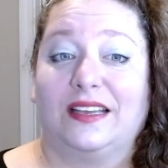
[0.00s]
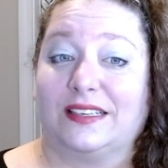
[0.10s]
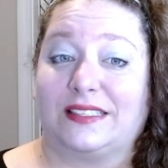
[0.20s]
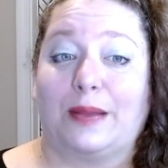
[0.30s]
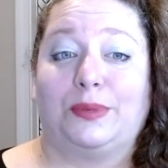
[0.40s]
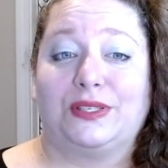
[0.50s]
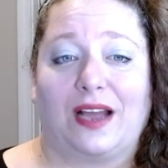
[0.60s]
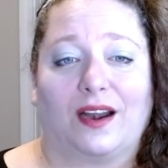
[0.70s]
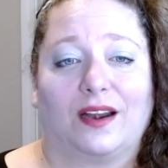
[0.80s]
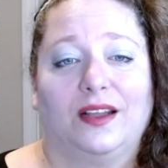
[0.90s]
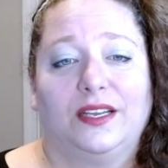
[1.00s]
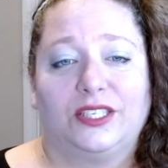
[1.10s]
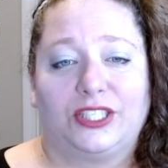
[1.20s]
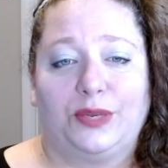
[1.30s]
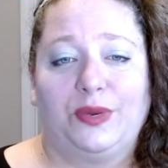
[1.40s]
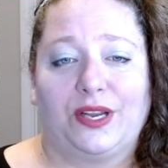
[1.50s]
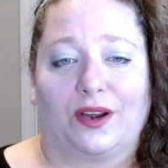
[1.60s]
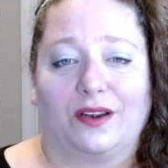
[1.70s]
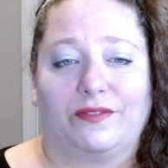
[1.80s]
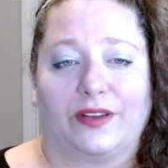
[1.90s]
Examples are she would
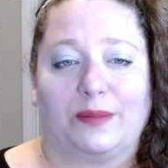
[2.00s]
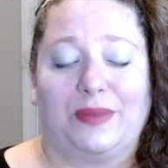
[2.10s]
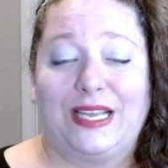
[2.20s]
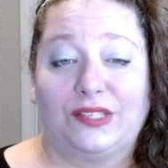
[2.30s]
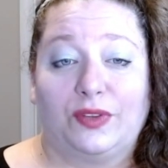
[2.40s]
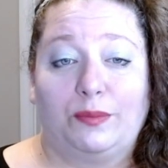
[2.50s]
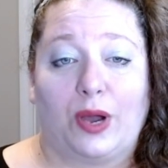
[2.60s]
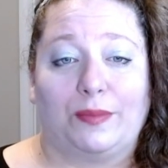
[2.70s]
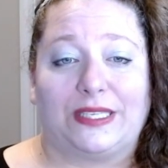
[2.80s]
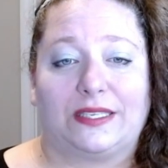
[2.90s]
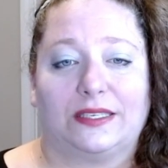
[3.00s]
yearn for the peaceful moments